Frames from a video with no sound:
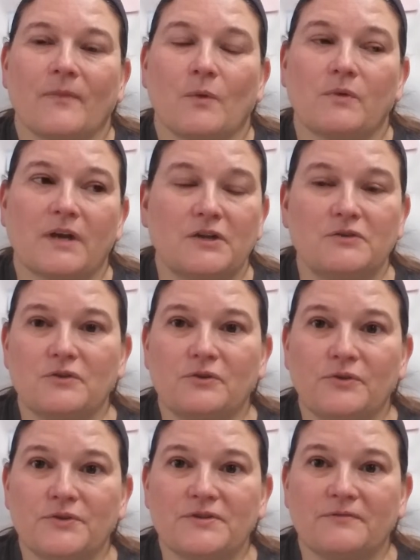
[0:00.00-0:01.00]
We're going to do a
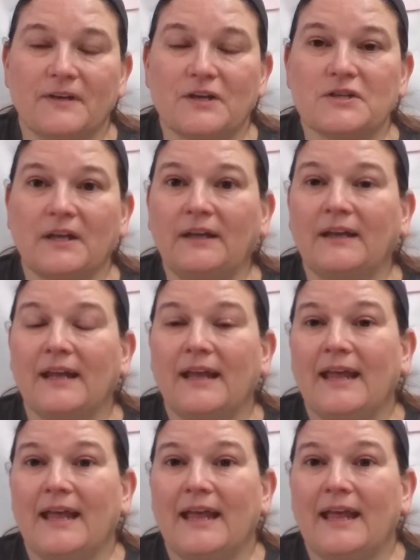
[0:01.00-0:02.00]
crucifixion,
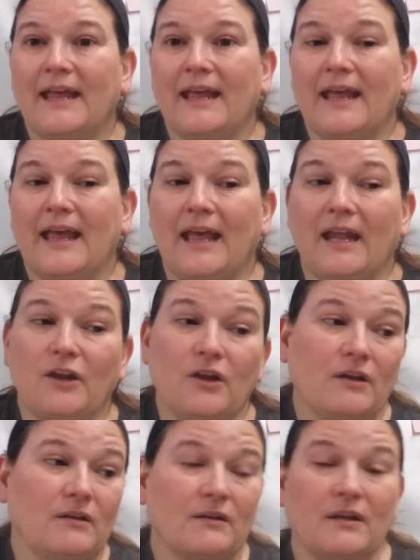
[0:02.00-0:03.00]
and
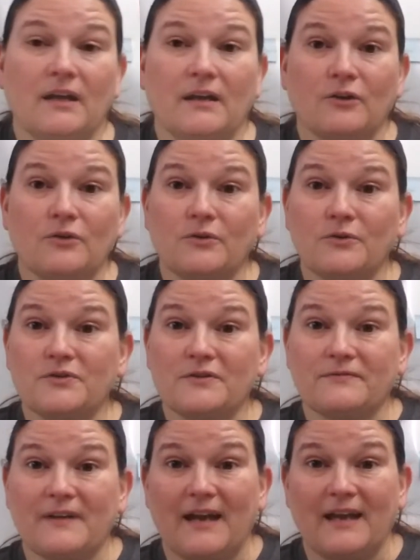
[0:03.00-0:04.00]
you can
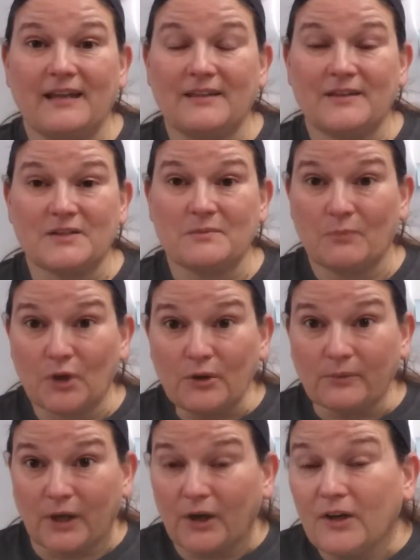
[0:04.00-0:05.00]
crucify this
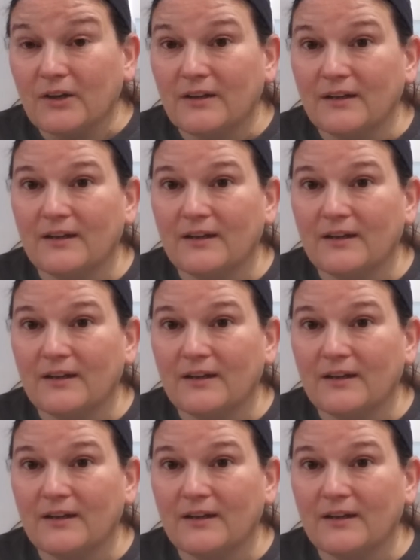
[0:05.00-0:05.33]
murderer